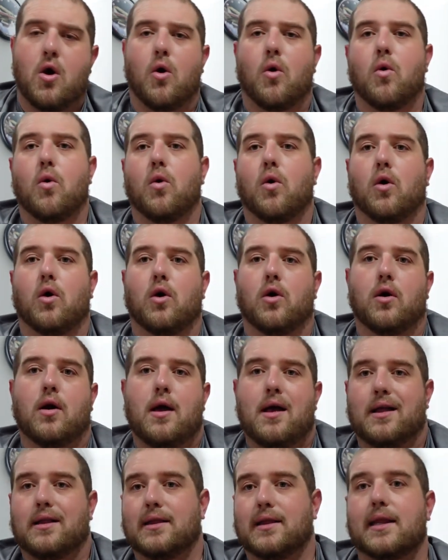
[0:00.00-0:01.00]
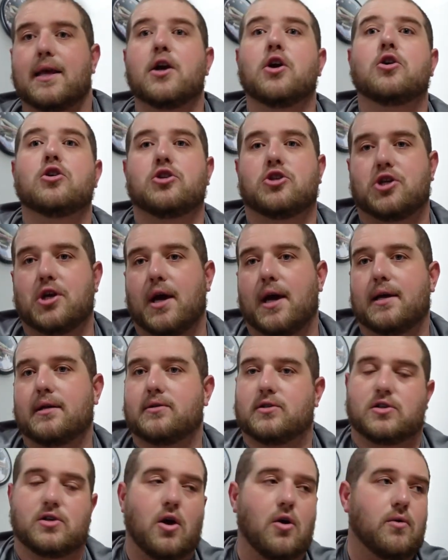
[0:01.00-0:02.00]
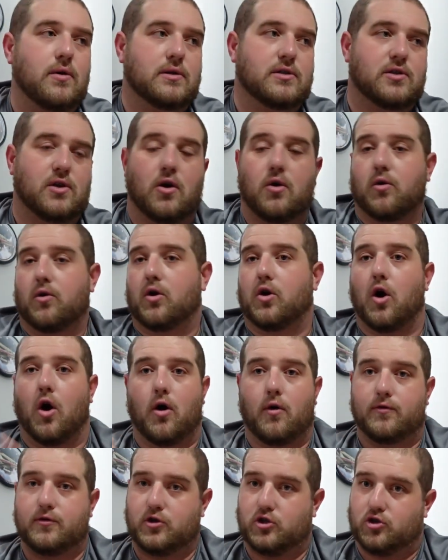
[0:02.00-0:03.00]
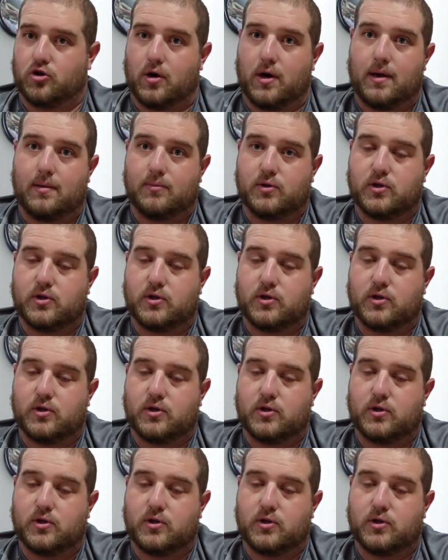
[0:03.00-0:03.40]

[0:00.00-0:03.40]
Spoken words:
or Learjet so-and-so, Gulfstream